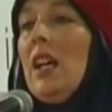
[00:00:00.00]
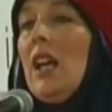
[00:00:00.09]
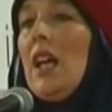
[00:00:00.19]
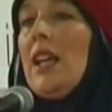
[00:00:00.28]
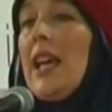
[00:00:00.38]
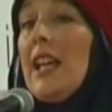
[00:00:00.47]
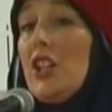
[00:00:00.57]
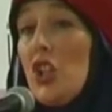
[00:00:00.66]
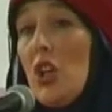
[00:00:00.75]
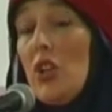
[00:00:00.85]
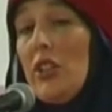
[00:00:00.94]
And I
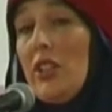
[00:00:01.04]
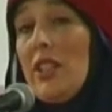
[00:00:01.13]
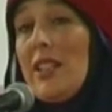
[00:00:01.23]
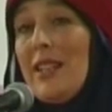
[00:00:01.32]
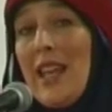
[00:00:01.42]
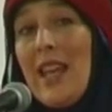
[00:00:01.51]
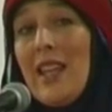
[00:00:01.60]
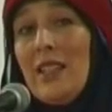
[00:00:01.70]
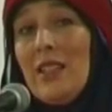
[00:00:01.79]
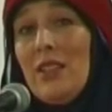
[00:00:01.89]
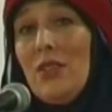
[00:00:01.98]
joined then
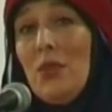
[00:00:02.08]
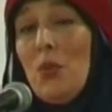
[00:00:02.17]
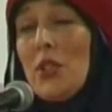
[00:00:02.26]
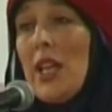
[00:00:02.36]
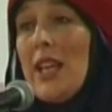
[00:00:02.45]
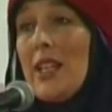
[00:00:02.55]
what I